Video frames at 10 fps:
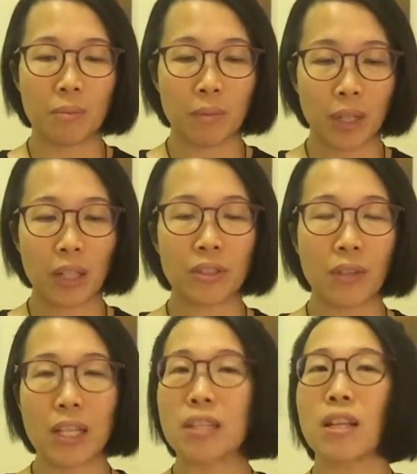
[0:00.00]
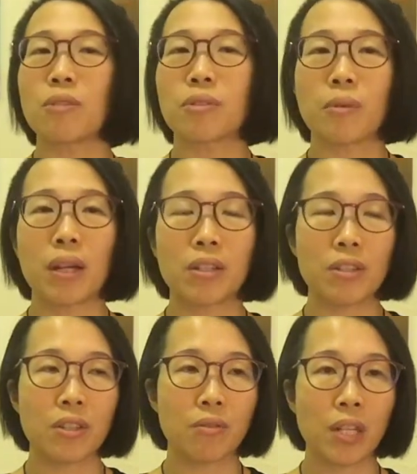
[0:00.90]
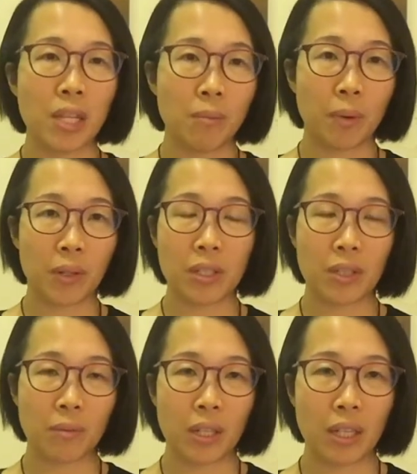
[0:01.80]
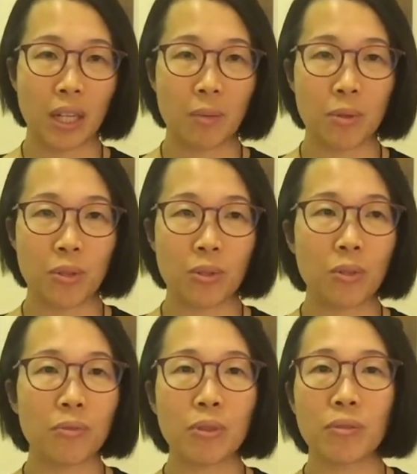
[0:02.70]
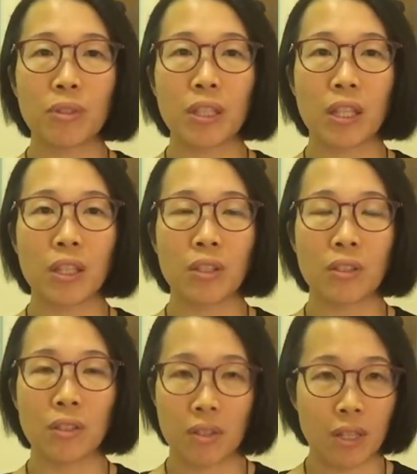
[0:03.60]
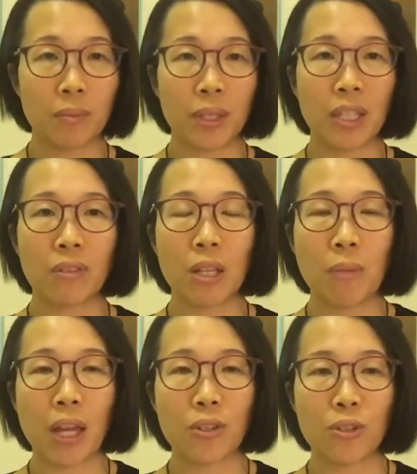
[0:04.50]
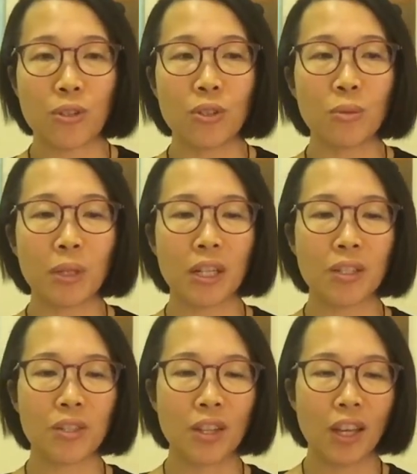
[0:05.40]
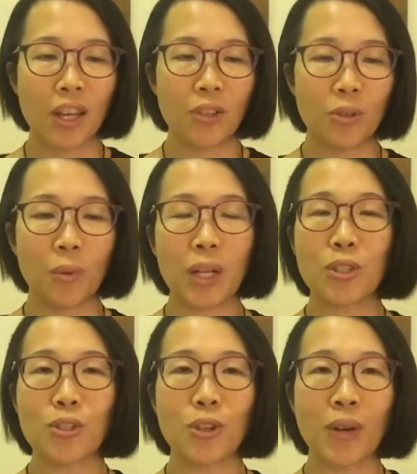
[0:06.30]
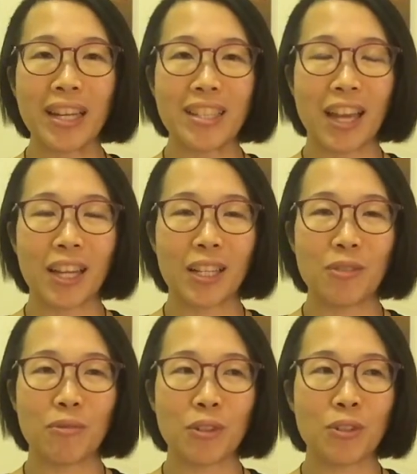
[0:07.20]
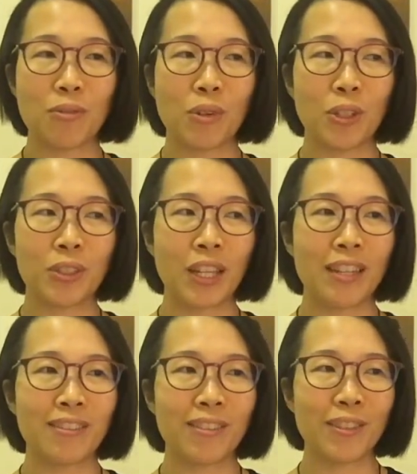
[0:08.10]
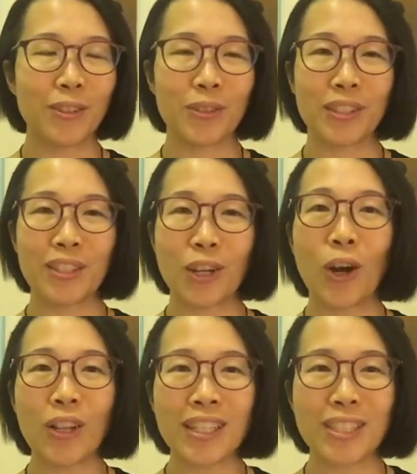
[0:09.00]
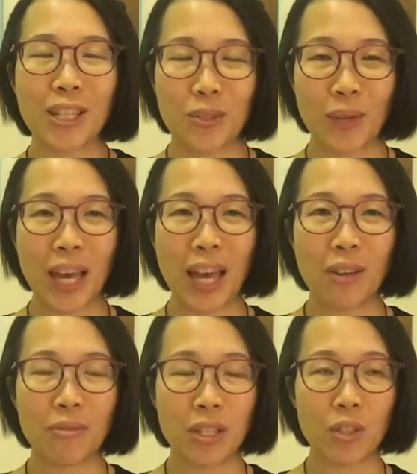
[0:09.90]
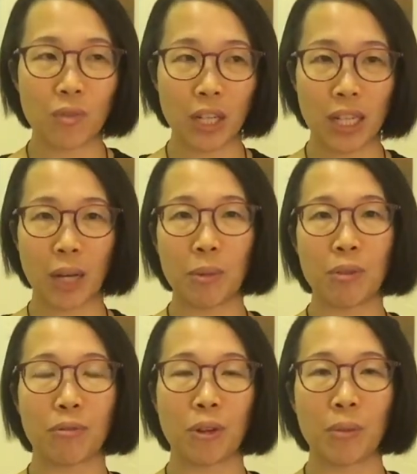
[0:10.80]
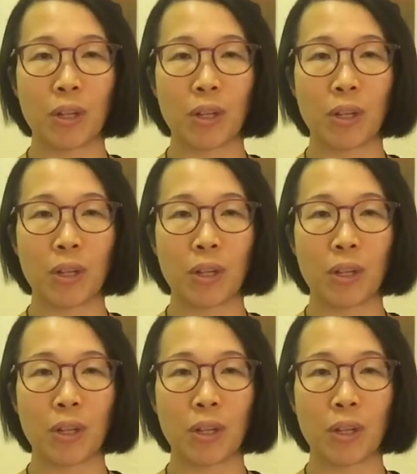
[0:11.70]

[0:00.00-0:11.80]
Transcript: Cultivating self-awareness is really important when it comes to fulfilling something that really matters to you, because you want to know exactly, first of all, that the calling that you have is really coming from an